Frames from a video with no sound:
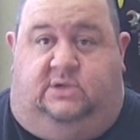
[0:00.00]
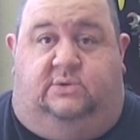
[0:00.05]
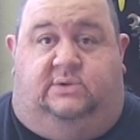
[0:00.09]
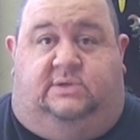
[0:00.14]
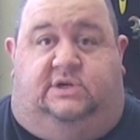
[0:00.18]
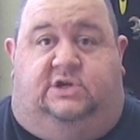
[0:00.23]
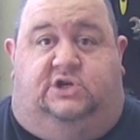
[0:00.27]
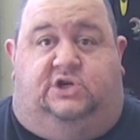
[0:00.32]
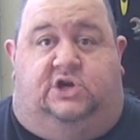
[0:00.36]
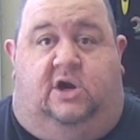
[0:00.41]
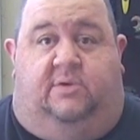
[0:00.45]

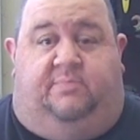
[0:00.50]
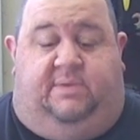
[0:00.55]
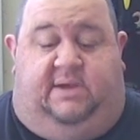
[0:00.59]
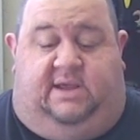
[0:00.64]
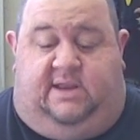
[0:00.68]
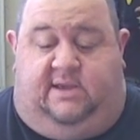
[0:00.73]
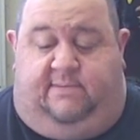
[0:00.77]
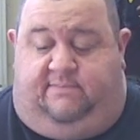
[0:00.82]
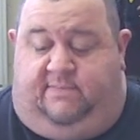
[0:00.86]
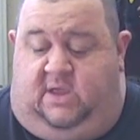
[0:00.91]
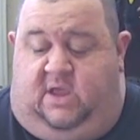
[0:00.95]
used a Sharpie,
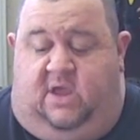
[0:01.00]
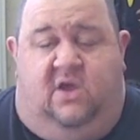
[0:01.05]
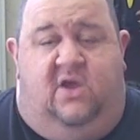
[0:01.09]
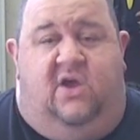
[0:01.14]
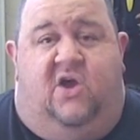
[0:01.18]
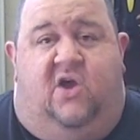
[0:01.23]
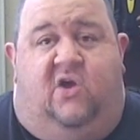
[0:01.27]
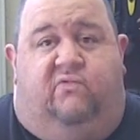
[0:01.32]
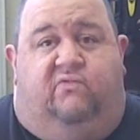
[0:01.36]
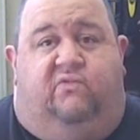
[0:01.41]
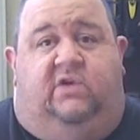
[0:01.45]
and I'm
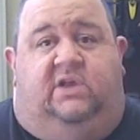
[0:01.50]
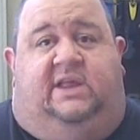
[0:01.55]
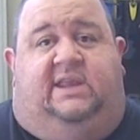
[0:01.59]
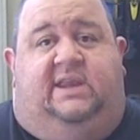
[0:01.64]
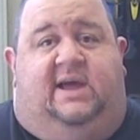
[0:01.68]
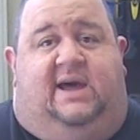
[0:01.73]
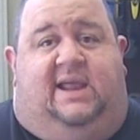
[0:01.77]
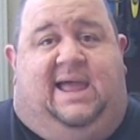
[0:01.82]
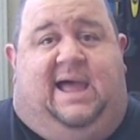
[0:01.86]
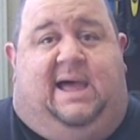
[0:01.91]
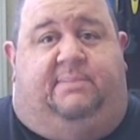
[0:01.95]
really
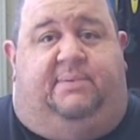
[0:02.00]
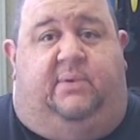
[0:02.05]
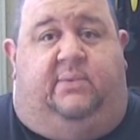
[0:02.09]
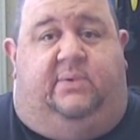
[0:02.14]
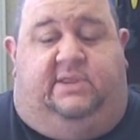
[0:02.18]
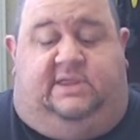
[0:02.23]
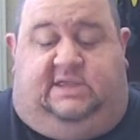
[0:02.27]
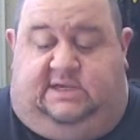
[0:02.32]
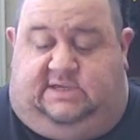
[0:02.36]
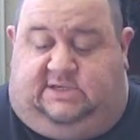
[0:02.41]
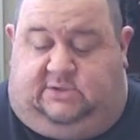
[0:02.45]
not happy
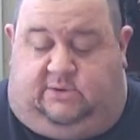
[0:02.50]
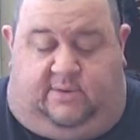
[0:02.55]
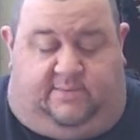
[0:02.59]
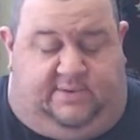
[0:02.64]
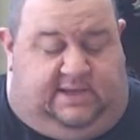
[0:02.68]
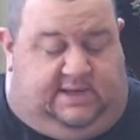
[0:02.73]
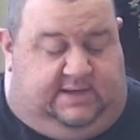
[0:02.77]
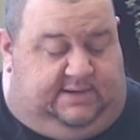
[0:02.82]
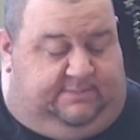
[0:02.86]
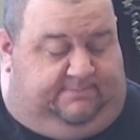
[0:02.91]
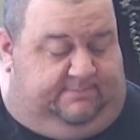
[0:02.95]
with this. So I'm
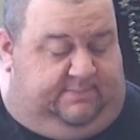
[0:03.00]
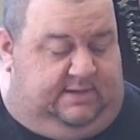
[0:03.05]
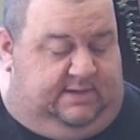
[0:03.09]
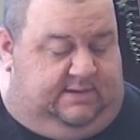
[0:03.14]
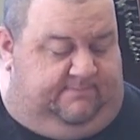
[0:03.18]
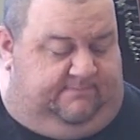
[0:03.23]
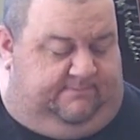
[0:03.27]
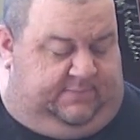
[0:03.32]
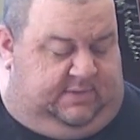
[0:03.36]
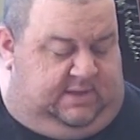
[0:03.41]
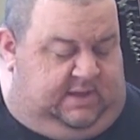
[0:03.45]
going to
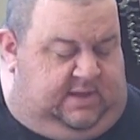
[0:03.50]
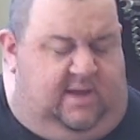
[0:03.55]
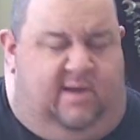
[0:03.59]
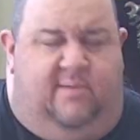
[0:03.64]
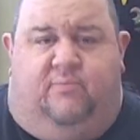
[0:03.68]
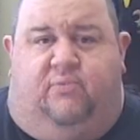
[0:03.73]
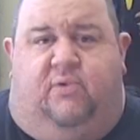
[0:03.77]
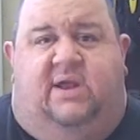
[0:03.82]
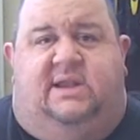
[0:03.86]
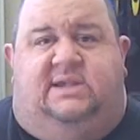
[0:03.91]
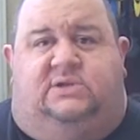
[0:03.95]

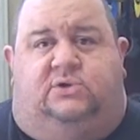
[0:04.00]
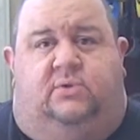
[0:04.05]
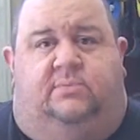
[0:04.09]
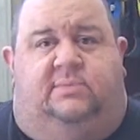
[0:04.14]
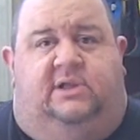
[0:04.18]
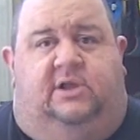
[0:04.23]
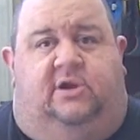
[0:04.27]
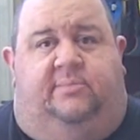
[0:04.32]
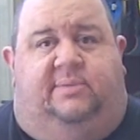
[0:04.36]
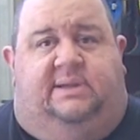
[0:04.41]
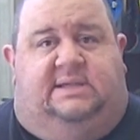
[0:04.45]
brainstorm
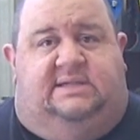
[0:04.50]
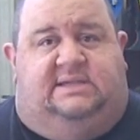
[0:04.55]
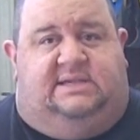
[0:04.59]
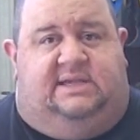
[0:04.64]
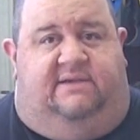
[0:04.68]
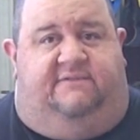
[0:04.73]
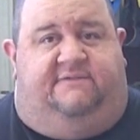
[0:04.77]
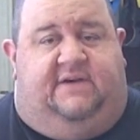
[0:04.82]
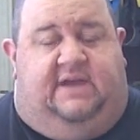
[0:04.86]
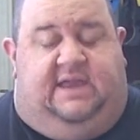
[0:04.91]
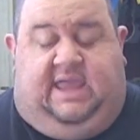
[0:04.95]
a little bit and
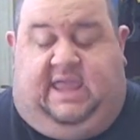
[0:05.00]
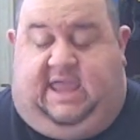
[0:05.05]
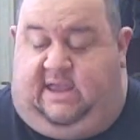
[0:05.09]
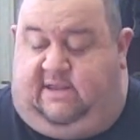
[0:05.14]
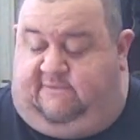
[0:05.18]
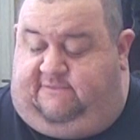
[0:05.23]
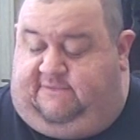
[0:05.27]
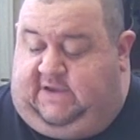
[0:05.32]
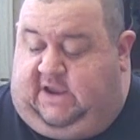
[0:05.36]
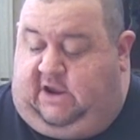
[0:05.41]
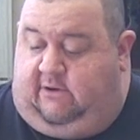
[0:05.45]
see if I
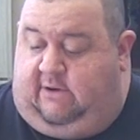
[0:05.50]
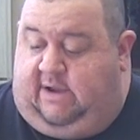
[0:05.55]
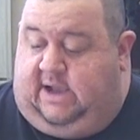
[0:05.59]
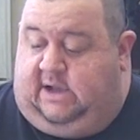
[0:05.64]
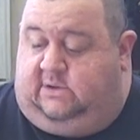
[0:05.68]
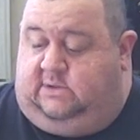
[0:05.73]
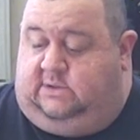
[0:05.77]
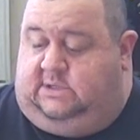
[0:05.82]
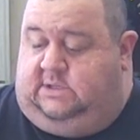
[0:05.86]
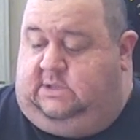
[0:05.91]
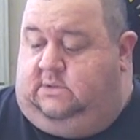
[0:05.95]
can't figure
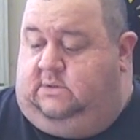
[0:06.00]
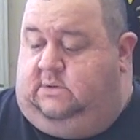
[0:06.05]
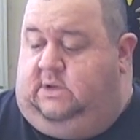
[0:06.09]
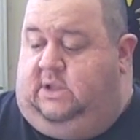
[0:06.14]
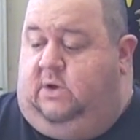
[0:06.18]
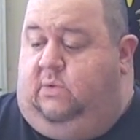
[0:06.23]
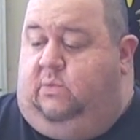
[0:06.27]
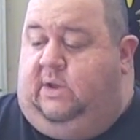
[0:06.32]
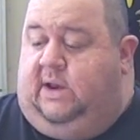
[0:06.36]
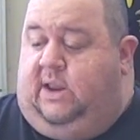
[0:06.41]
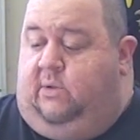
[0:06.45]
out
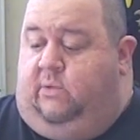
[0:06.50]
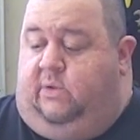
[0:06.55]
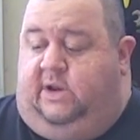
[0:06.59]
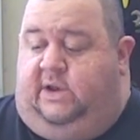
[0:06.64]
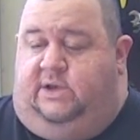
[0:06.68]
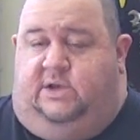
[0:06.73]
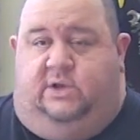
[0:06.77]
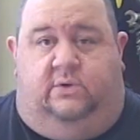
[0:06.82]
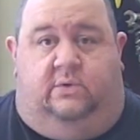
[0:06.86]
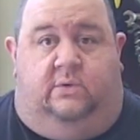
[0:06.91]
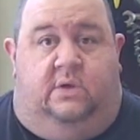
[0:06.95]
what I want
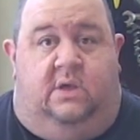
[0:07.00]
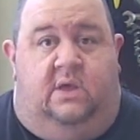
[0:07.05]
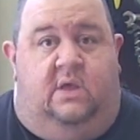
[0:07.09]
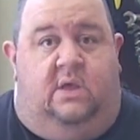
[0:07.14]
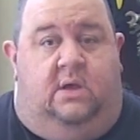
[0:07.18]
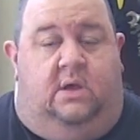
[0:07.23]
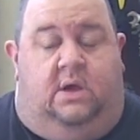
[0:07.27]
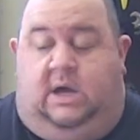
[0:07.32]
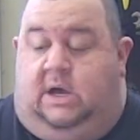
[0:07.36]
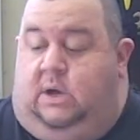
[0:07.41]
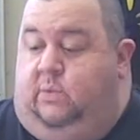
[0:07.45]
to do
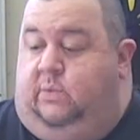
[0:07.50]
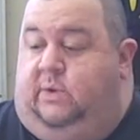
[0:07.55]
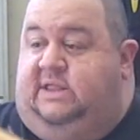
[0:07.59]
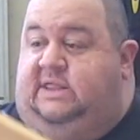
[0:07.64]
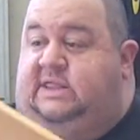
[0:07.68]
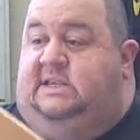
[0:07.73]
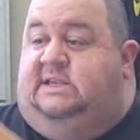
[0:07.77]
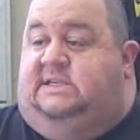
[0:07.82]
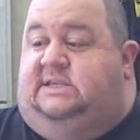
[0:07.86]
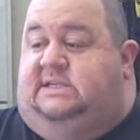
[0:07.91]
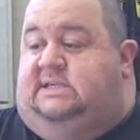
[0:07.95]
with
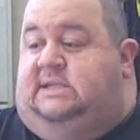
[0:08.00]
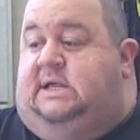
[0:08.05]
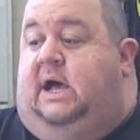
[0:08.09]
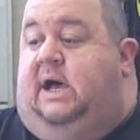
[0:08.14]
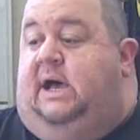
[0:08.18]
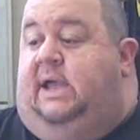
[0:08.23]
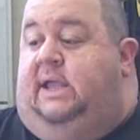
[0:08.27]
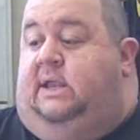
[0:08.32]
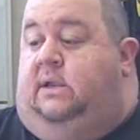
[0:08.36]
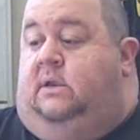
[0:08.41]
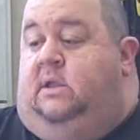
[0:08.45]
this
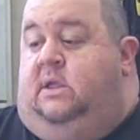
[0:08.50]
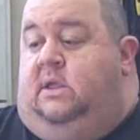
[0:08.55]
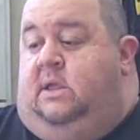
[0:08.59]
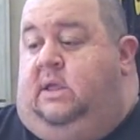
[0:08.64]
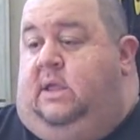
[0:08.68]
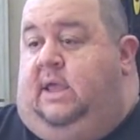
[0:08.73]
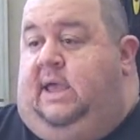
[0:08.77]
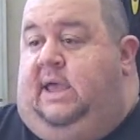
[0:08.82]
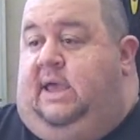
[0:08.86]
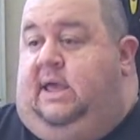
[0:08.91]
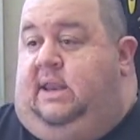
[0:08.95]
sign
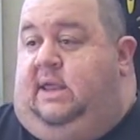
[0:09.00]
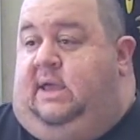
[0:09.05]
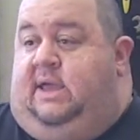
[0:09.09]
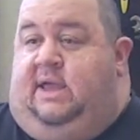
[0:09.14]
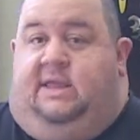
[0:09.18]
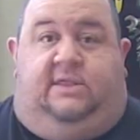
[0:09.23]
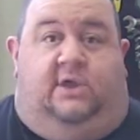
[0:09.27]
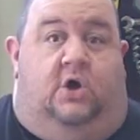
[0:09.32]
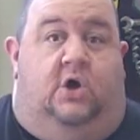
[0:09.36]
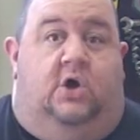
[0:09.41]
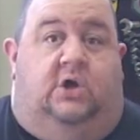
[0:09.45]

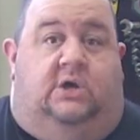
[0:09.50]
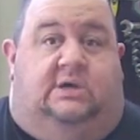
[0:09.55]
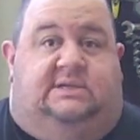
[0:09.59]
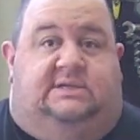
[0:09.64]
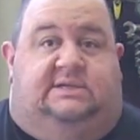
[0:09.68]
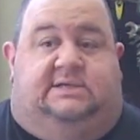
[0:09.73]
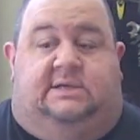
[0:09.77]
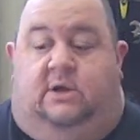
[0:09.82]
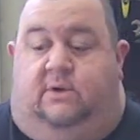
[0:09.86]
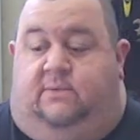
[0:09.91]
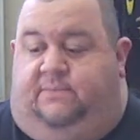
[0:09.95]
and the hooks.
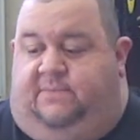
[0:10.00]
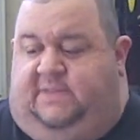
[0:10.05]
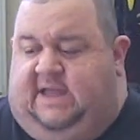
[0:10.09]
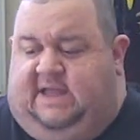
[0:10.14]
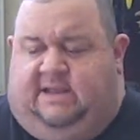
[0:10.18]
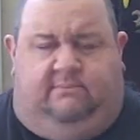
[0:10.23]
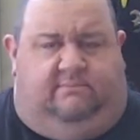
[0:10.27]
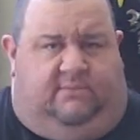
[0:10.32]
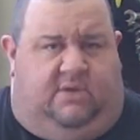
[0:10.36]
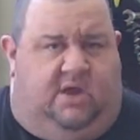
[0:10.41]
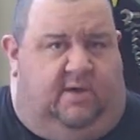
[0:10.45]
So
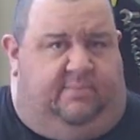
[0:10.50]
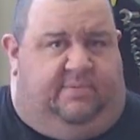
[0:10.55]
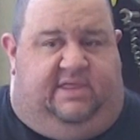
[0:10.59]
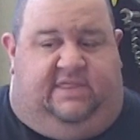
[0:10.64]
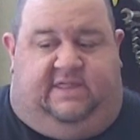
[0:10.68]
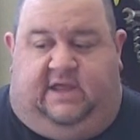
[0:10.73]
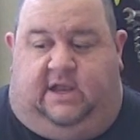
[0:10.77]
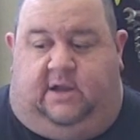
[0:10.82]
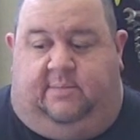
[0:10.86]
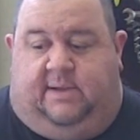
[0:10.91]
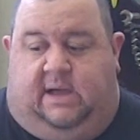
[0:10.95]
that I'll be
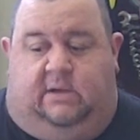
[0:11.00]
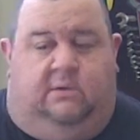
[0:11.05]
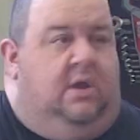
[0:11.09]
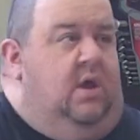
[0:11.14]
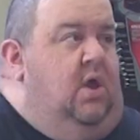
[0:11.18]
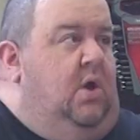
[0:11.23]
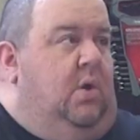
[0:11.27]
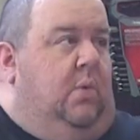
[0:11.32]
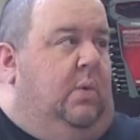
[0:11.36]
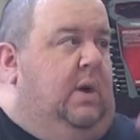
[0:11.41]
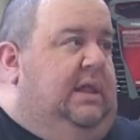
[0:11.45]
thinking about
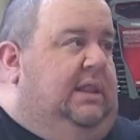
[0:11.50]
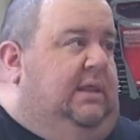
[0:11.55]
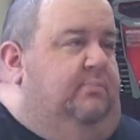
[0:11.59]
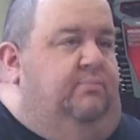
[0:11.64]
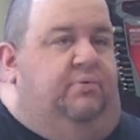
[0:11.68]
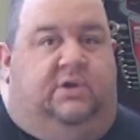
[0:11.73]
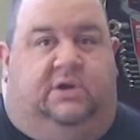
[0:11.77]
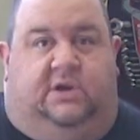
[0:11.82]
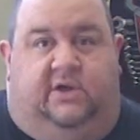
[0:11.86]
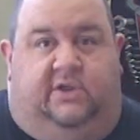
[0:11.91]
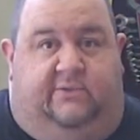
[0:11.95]
while I'm
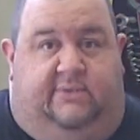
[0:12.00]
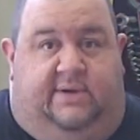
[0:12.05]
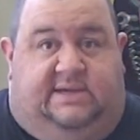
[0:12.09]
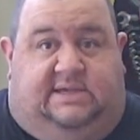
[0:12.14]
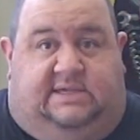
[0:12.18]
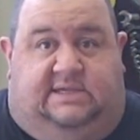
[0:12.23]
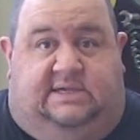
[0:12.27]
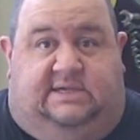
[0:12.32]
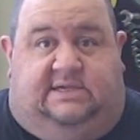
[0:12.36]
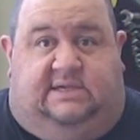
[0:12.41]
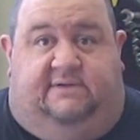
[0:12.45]
putting all the
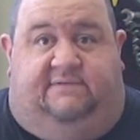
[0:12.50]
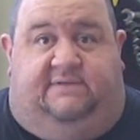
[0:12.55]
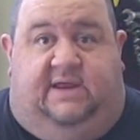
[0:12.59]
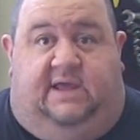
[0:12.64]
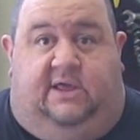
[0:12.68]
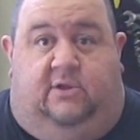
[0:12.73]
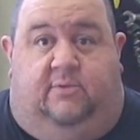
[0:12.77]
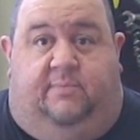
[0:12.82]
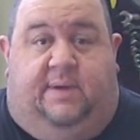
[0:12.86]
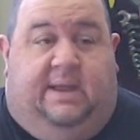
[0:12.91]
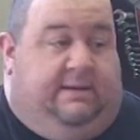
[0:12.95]
rest of this stuff
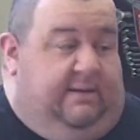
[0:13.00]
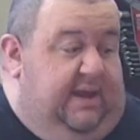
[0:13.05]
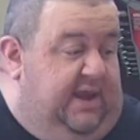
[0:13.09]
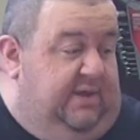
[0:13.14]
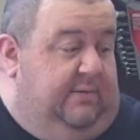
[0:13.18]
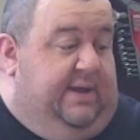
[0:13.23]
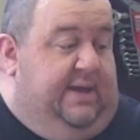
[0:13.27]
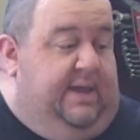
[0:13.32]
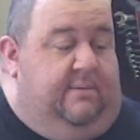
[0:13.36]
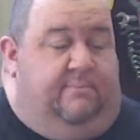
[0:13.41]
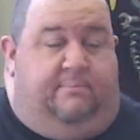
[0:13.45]
together. But
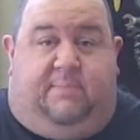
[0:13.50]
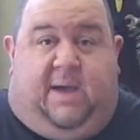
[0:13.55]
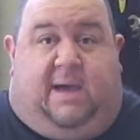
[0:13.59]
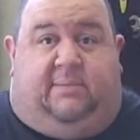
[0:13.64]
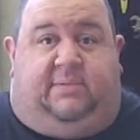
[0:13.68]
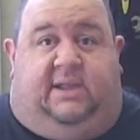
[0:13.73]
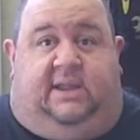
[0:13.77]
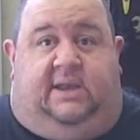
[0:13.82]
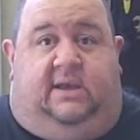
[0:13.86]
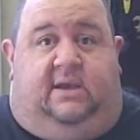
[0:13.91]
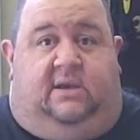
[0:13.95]
anyway,
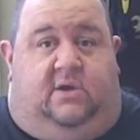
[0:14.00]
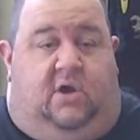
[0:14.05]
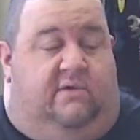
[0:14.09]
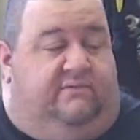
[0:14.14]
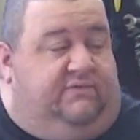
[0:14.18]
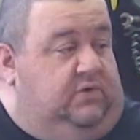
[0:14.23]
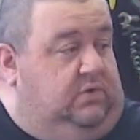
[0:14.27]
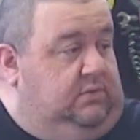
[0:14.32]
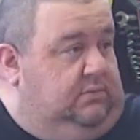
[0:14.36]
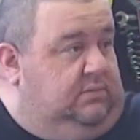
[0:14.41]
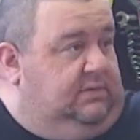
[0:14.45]
babbling
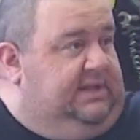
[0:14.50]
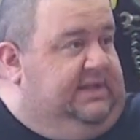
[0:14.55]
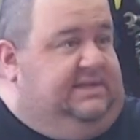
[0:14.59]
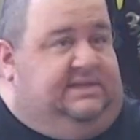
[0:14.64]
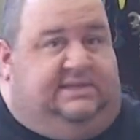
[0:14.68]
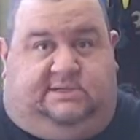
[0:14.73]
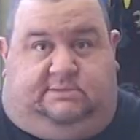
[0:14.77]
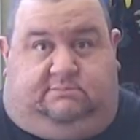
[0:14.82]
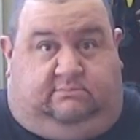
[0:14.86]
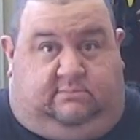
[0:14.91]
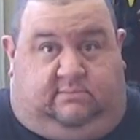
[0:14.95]
over,
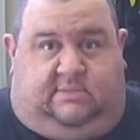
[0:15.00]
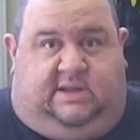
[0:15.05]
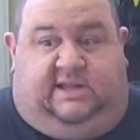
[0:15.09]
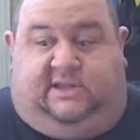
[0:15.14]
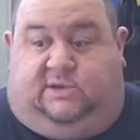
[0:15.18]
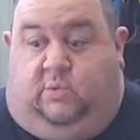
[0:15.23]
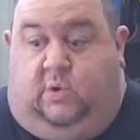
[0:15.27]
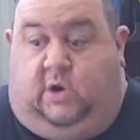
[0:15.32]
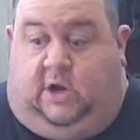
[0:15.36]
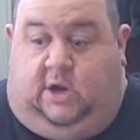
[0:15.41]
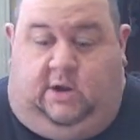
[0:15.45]
let's
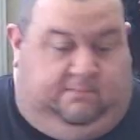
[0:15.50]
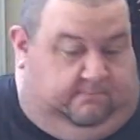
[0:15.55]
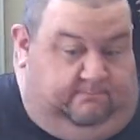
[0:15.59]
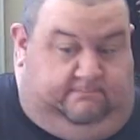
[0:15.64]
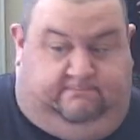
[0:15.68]
get to work.